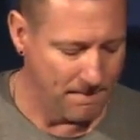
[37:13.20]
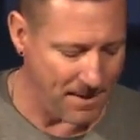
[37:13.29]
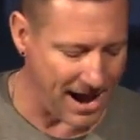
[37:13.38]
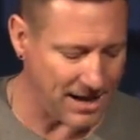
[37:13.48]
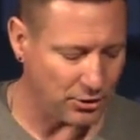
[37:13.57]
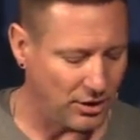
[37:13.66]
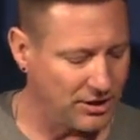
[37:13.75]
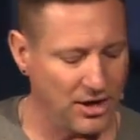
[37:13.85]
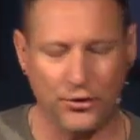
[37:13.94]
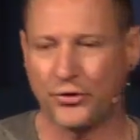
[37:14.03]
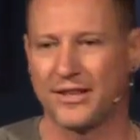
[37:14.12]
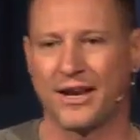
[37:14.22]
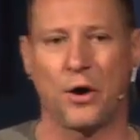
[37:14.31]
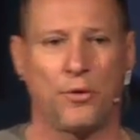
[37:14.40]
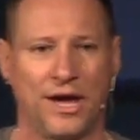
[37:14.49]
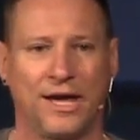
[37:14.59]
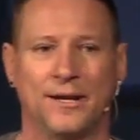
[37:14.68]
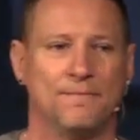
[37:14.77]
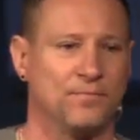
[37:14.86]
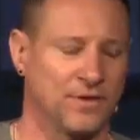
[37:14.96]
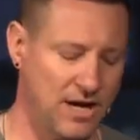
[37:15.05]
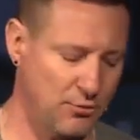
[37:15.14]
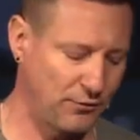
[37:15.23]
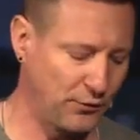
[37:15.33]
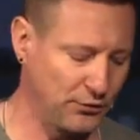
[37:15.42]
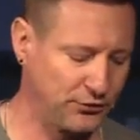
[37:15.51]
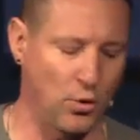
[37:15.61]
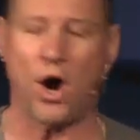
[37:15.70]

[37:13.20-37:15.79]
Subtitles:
battle. Another thing that I read that I refer to